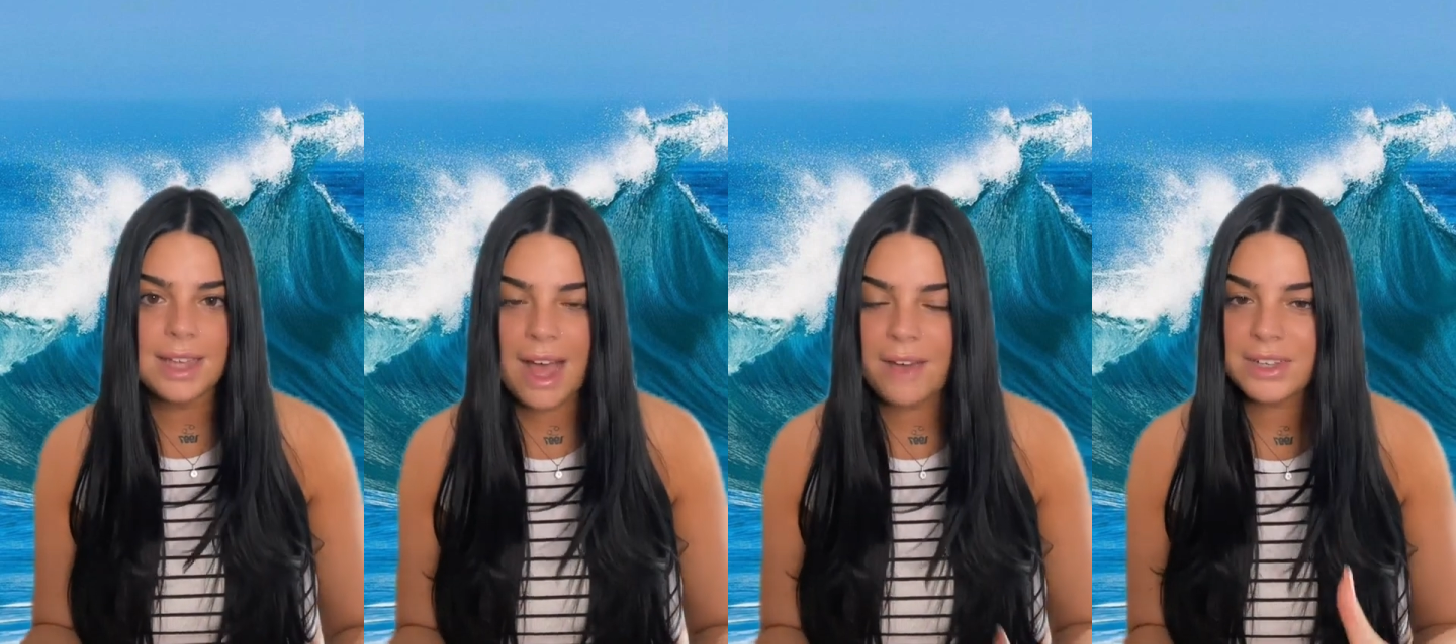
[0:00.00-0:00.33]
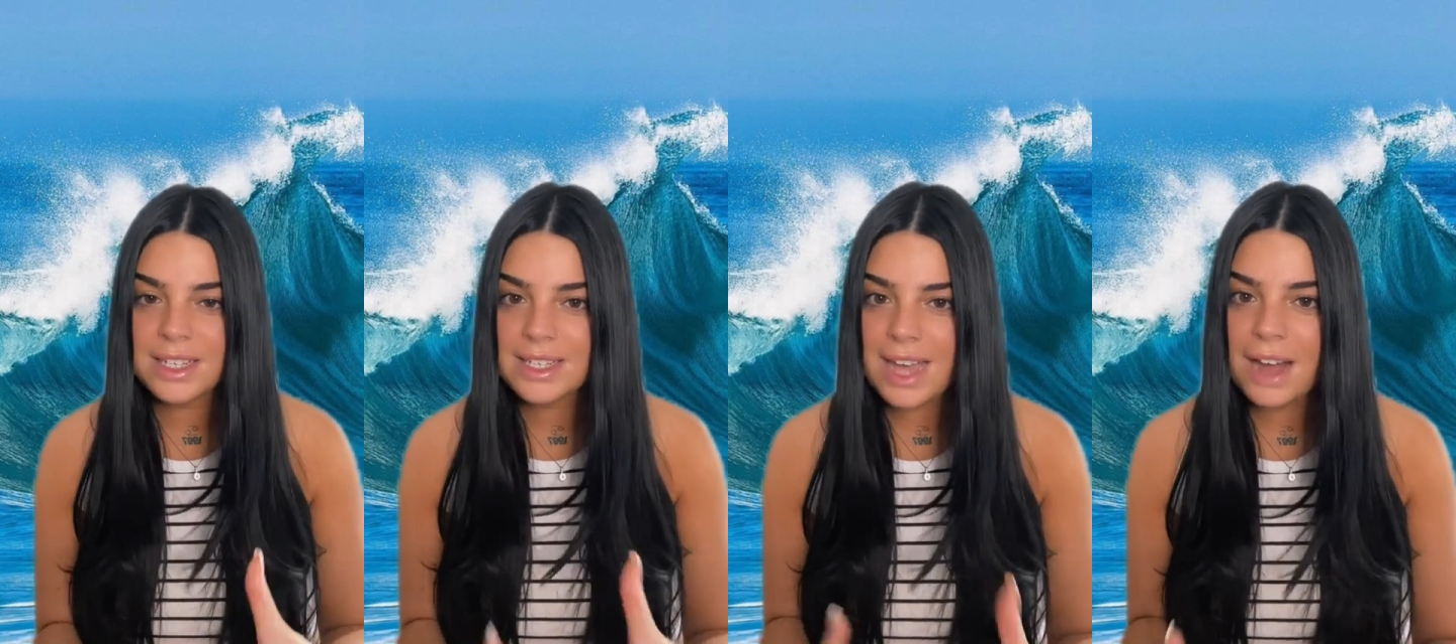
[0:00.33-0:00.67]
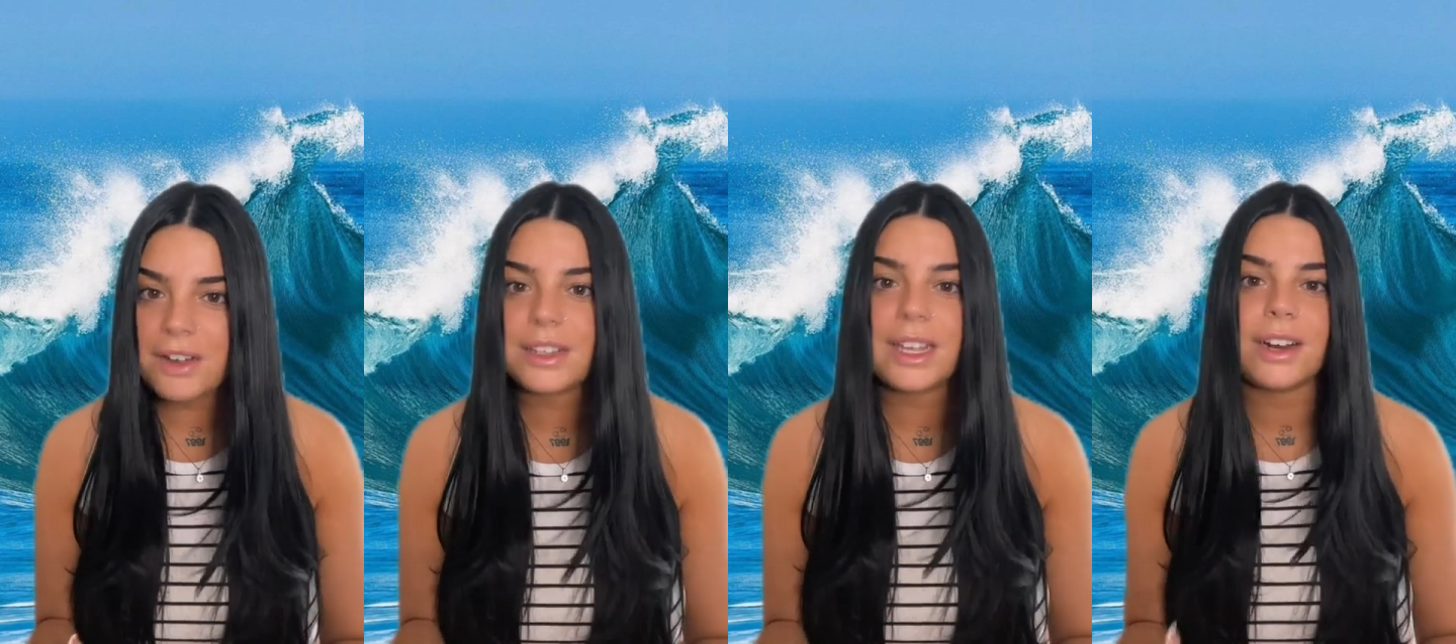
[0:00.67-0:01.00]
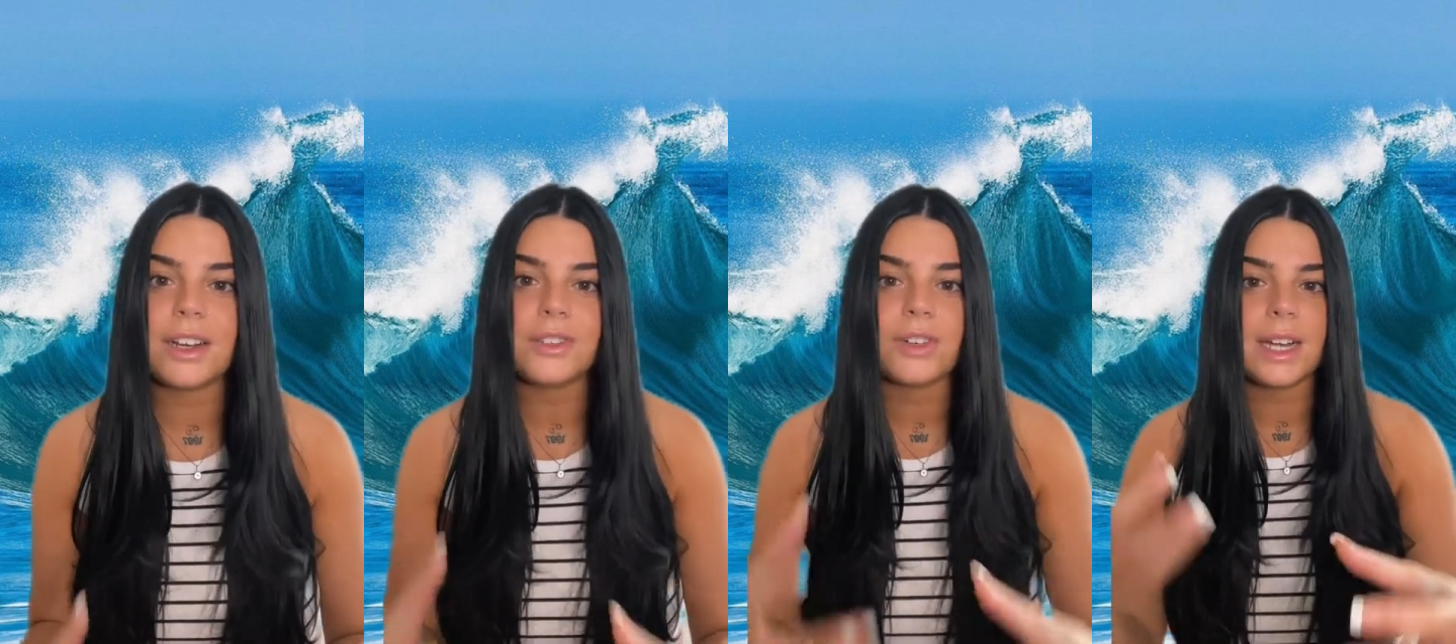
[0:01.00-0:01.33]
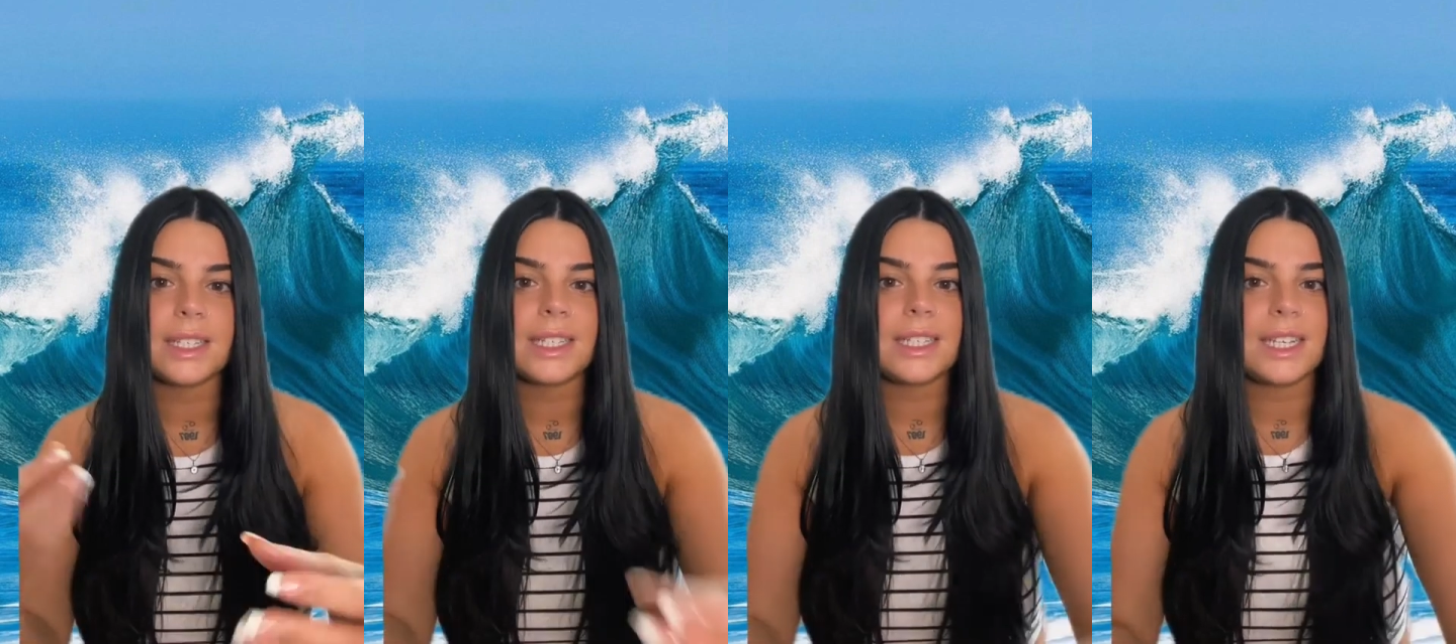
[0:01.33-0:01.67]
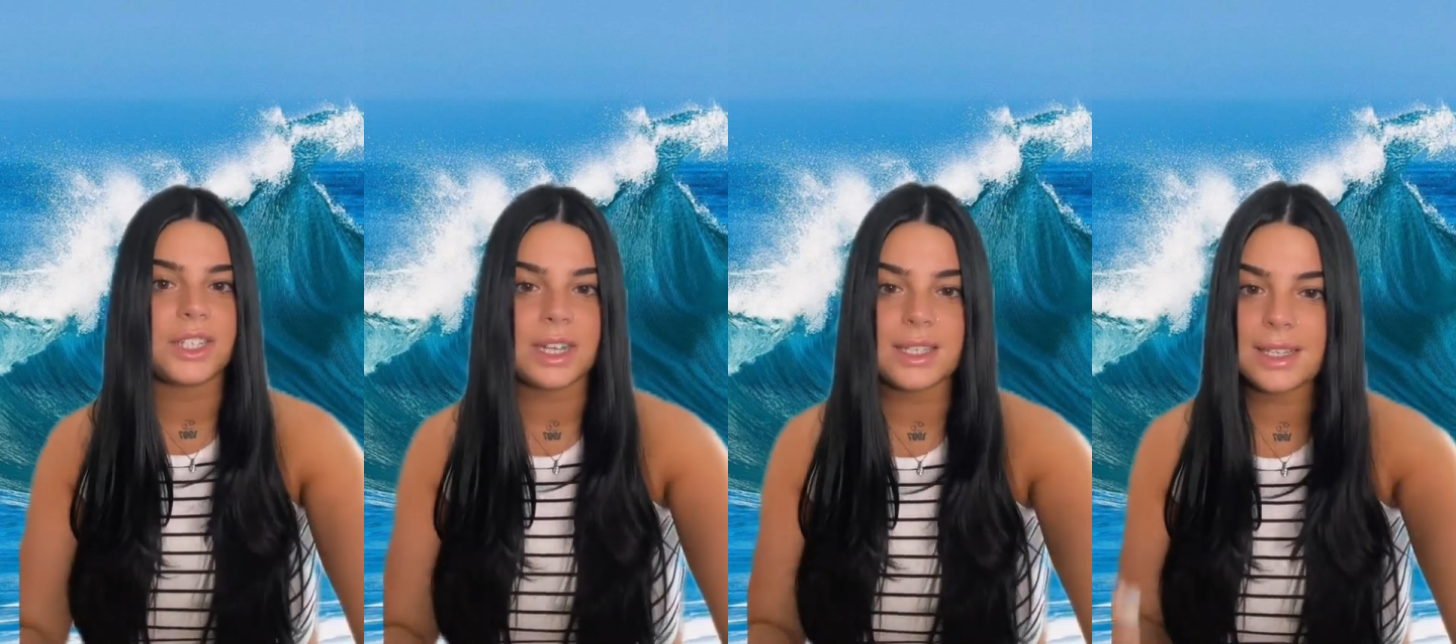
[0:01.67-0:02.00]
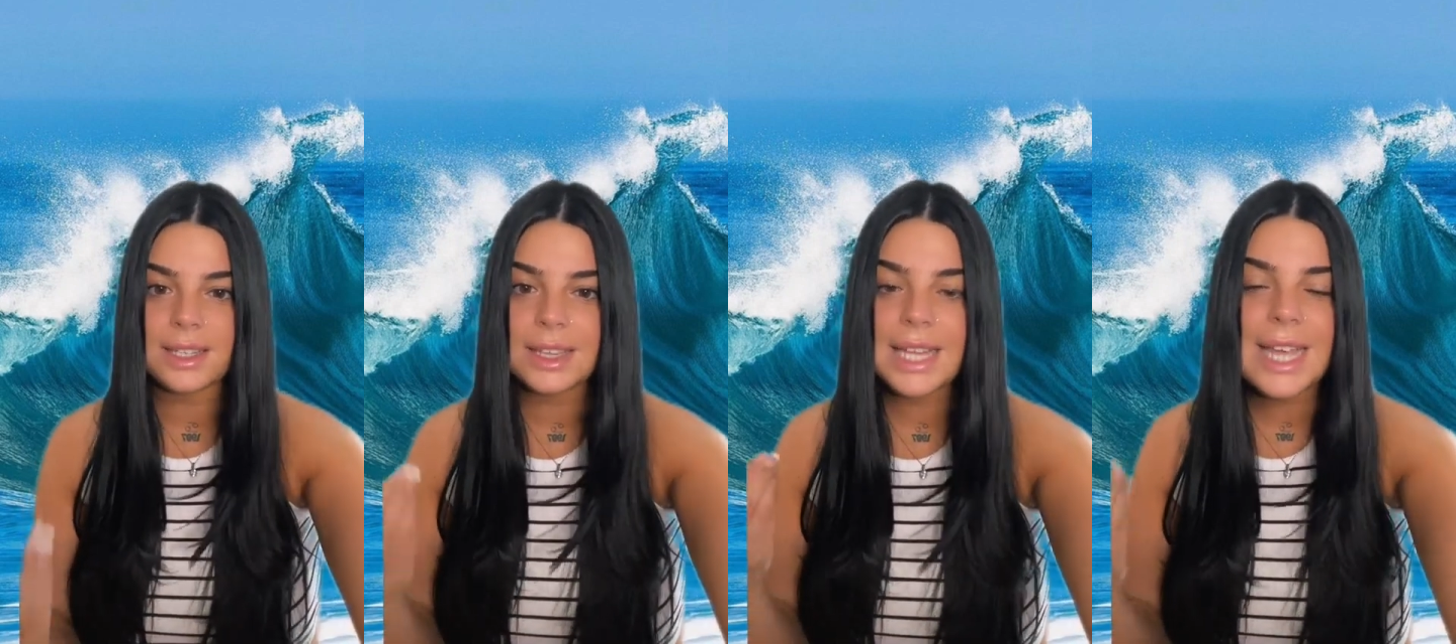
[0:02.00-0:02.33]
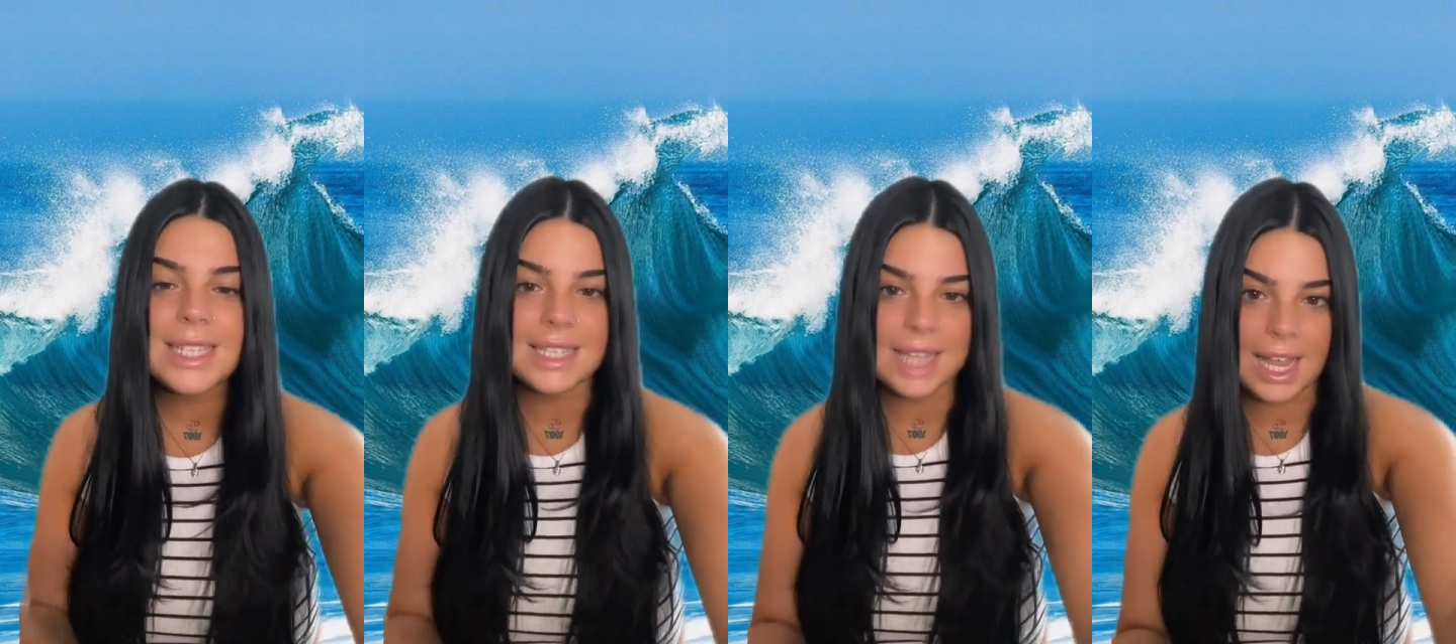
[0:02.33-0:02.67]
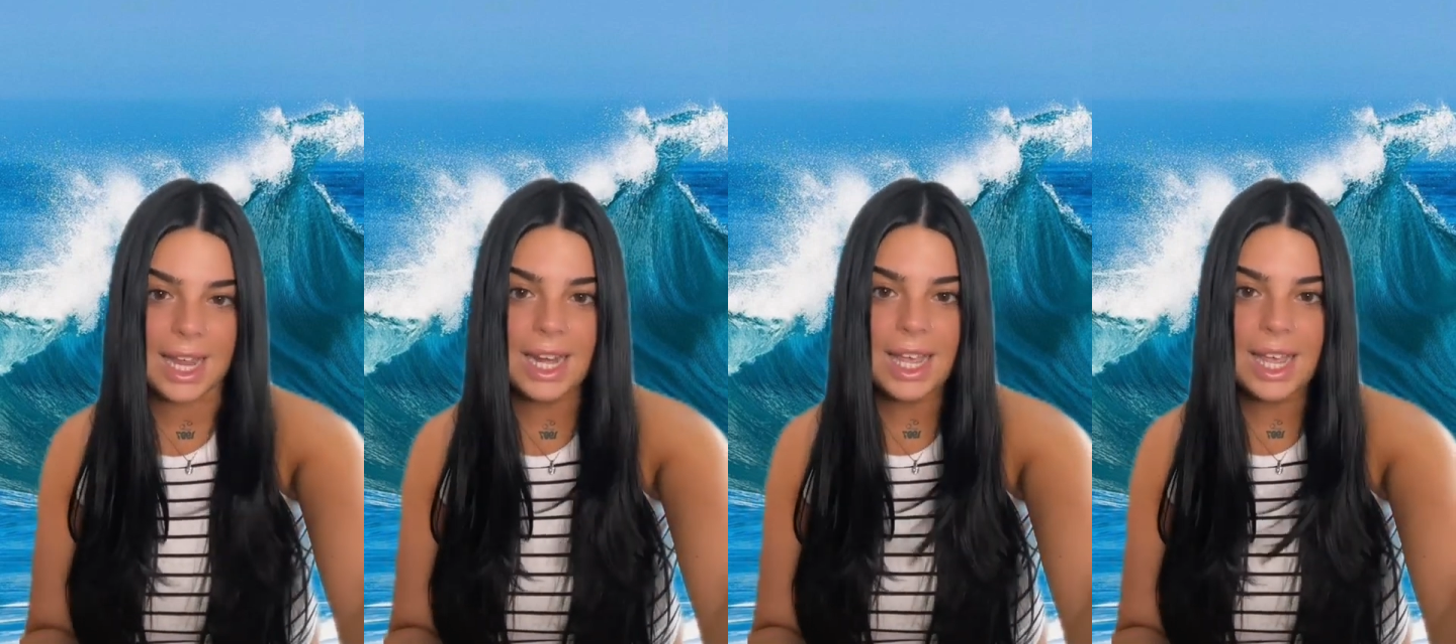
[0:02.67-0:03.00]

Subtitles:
having Saturn there is trying to teach us a lesson